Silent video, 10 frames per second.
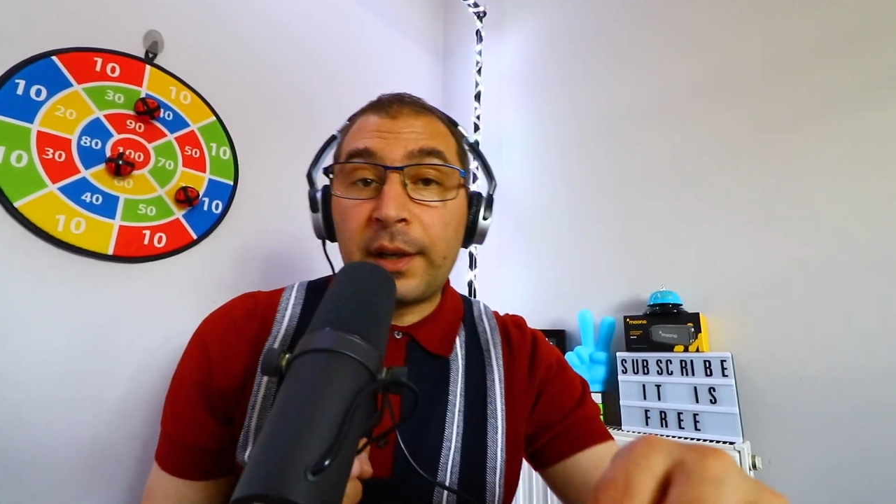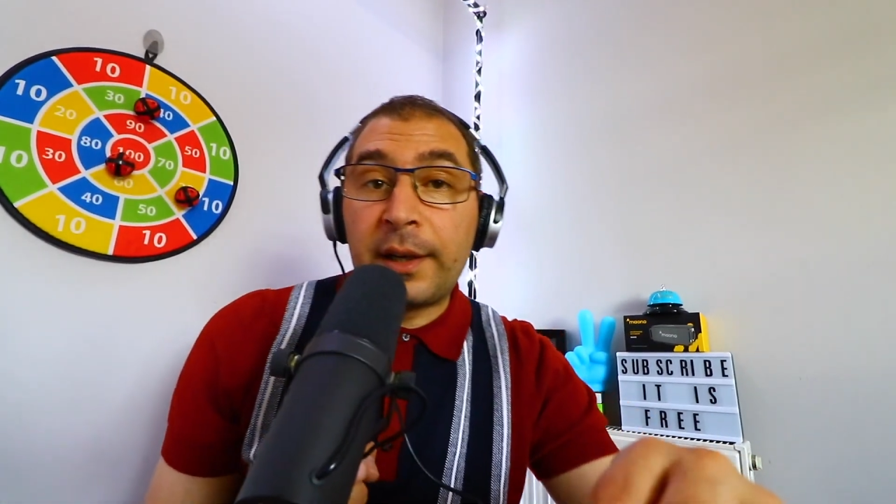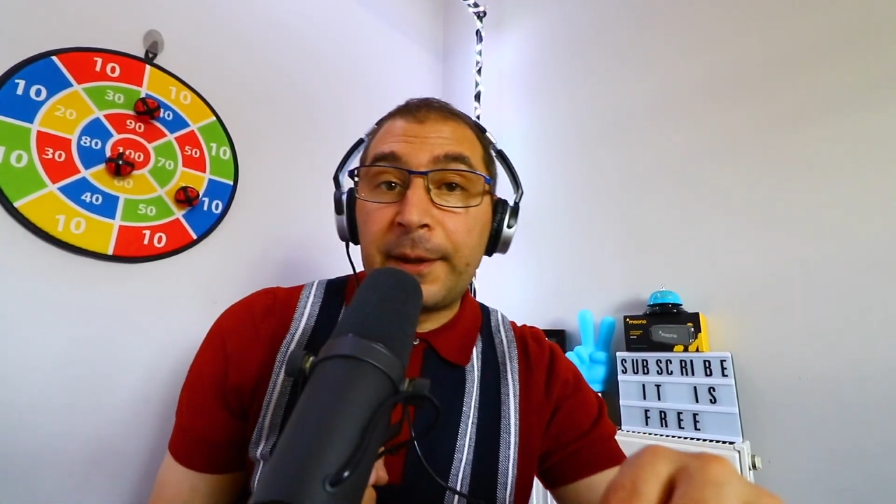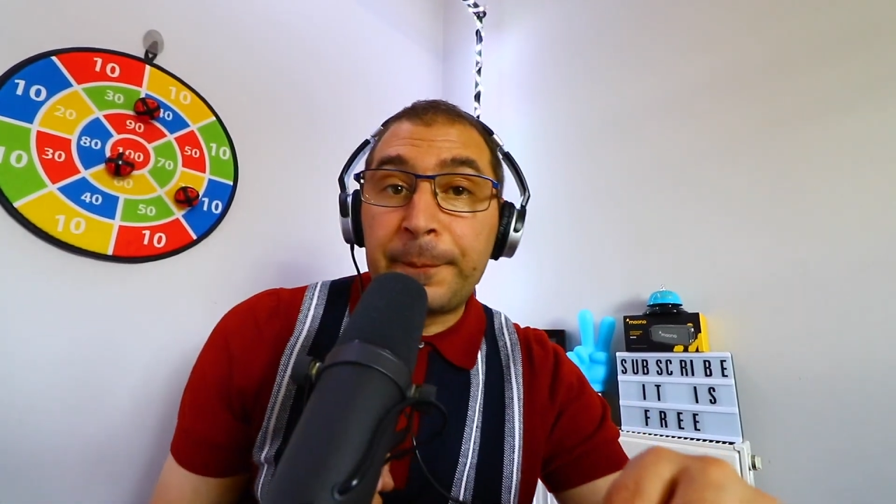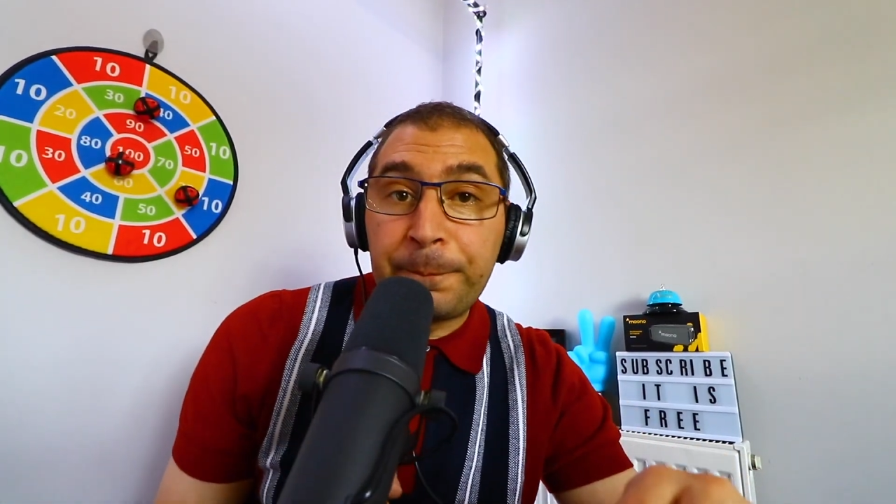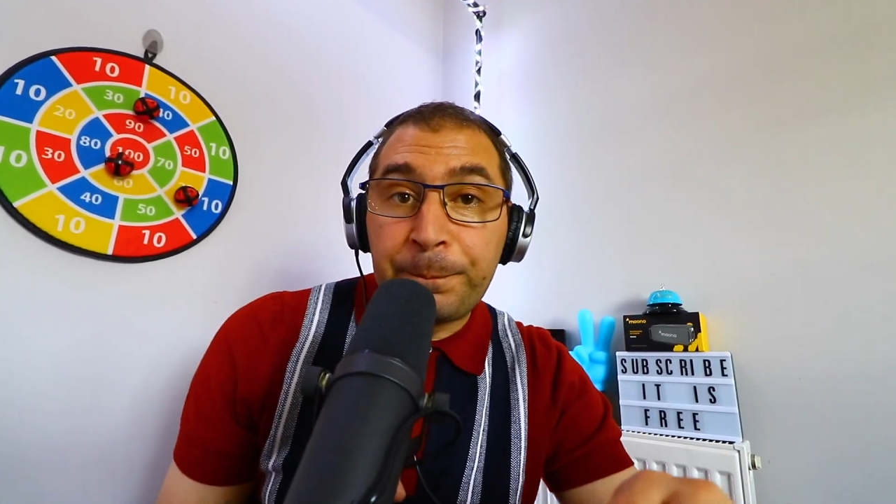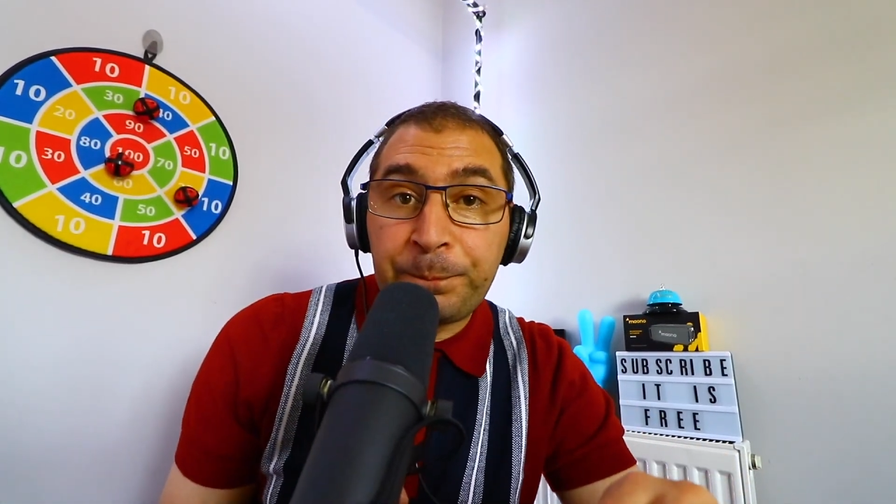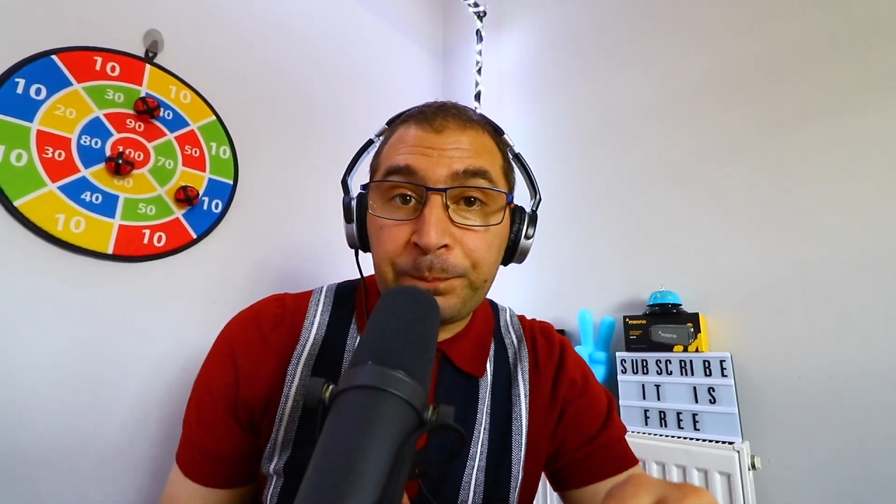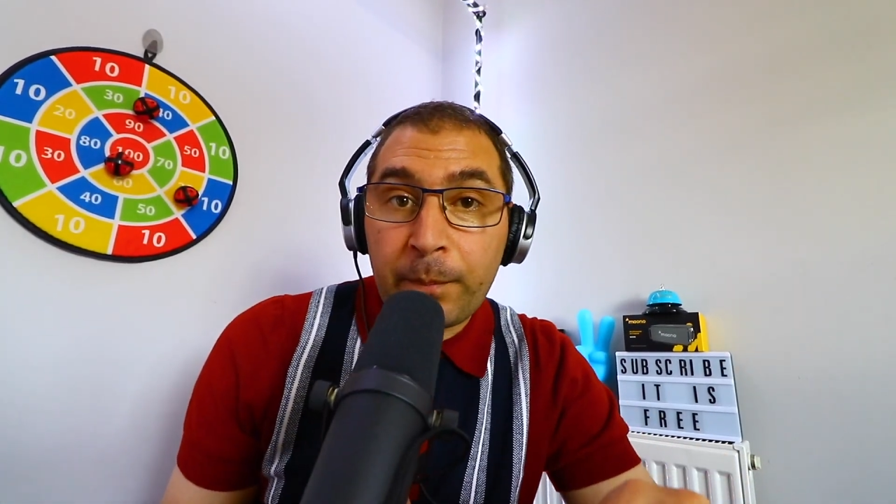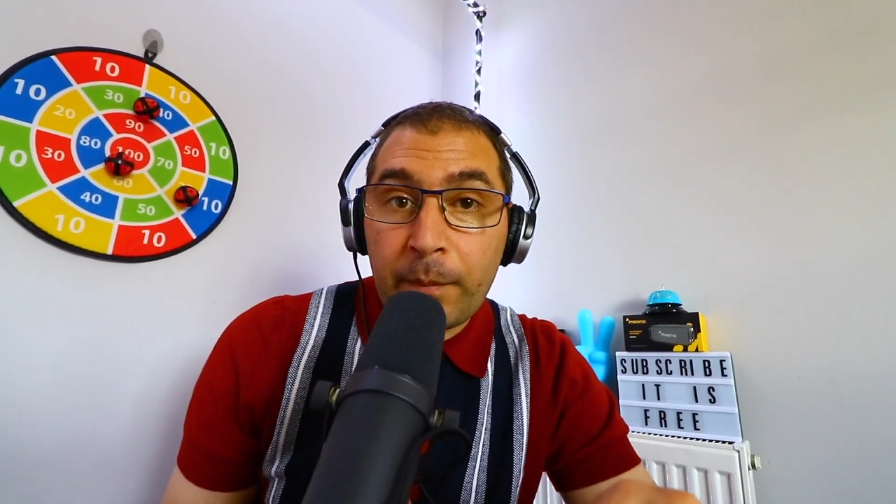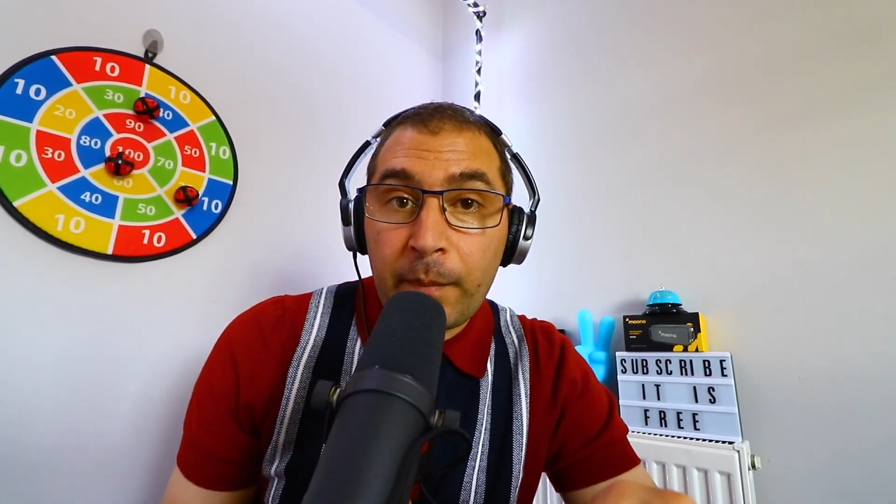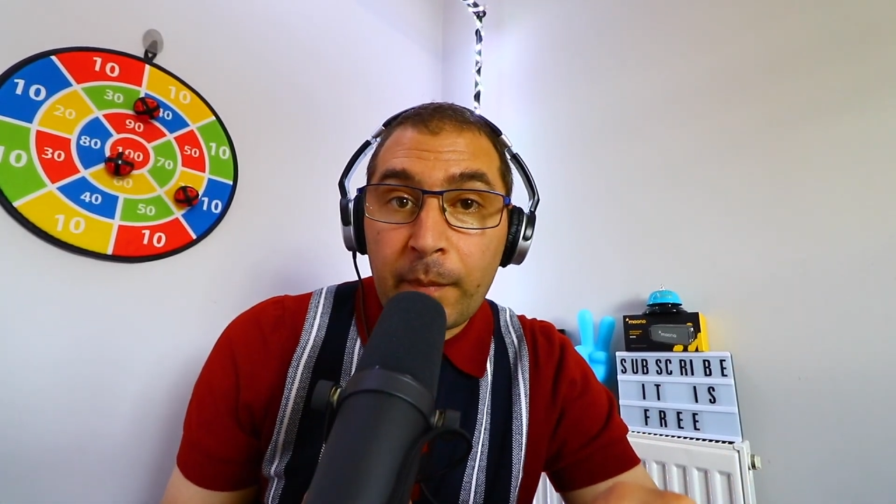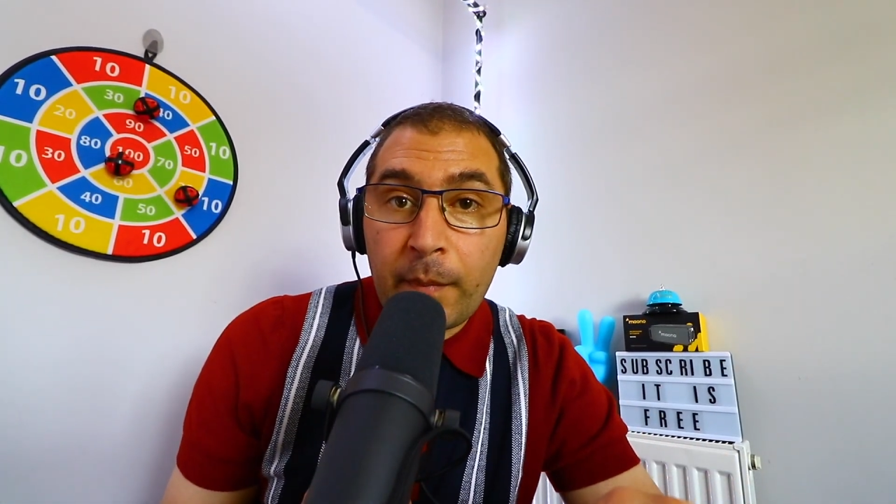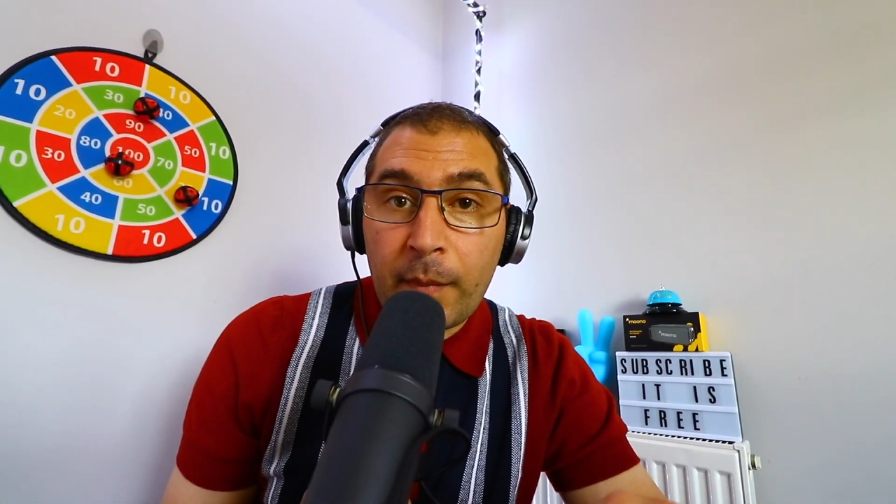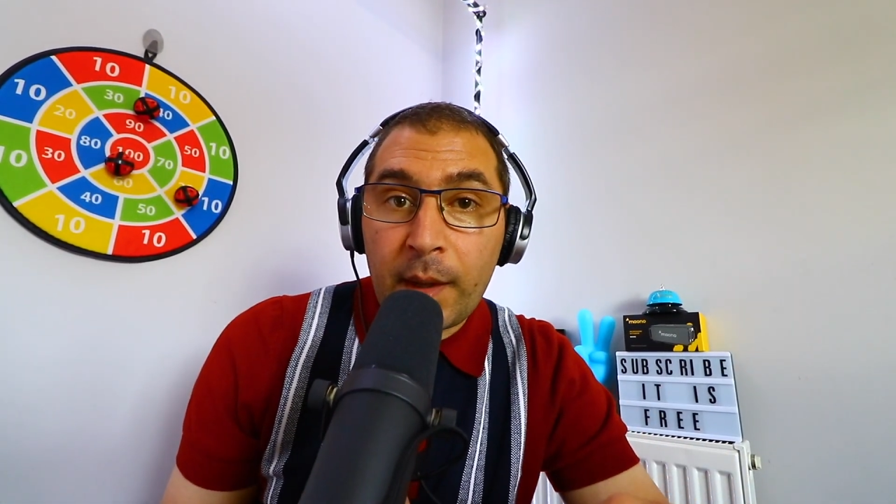
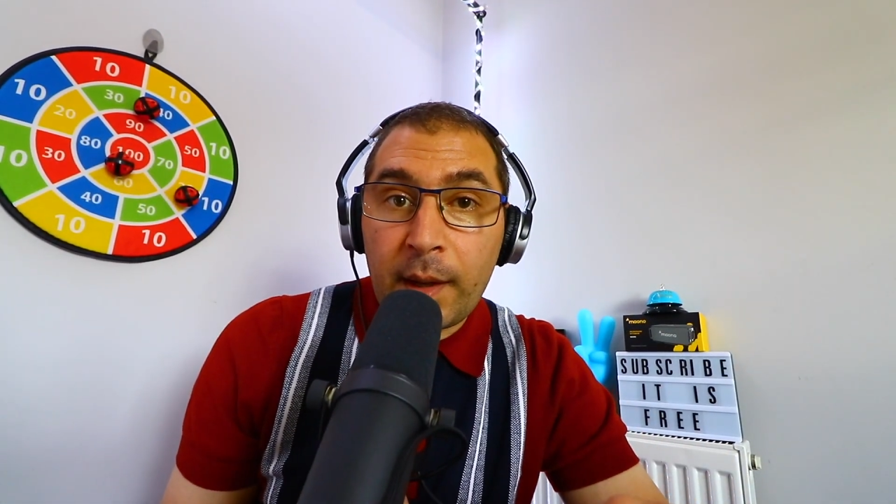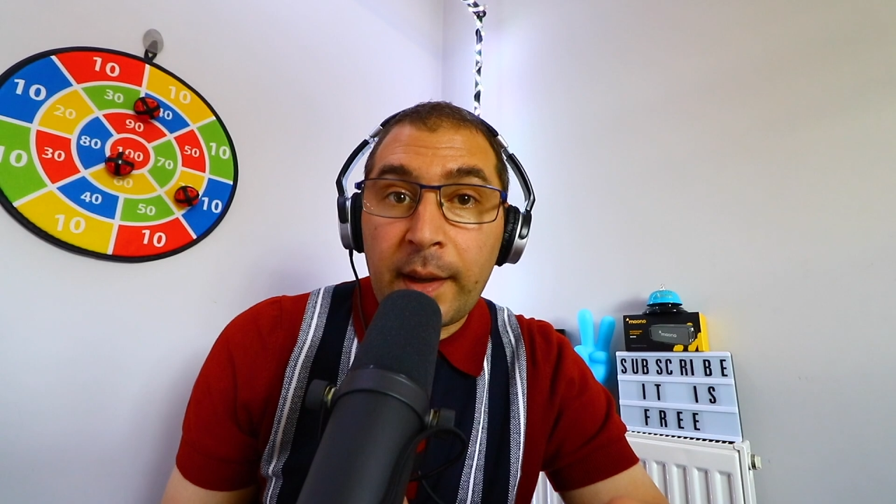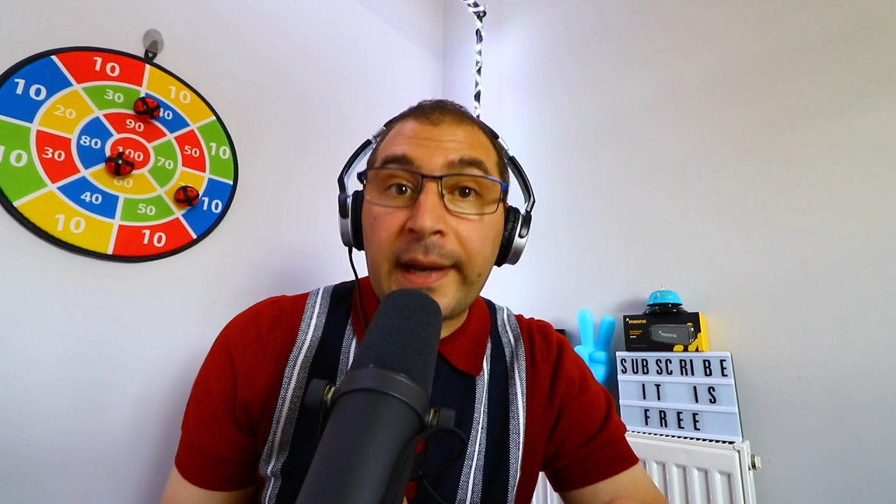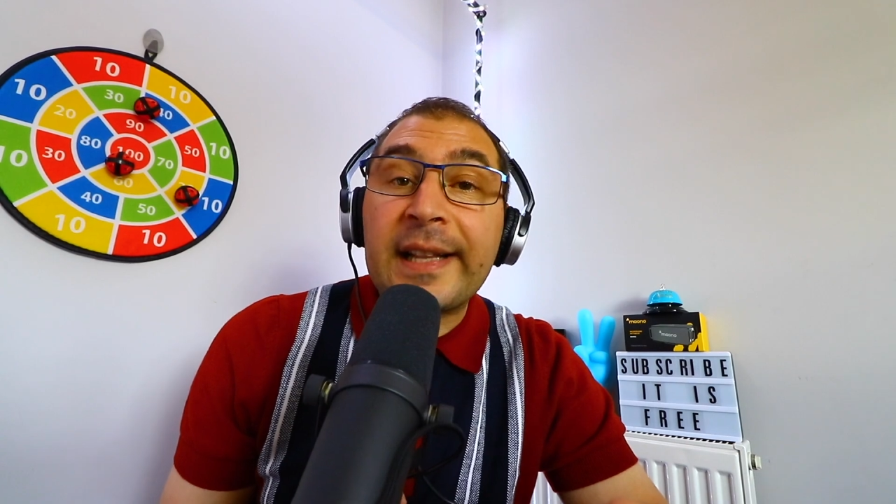a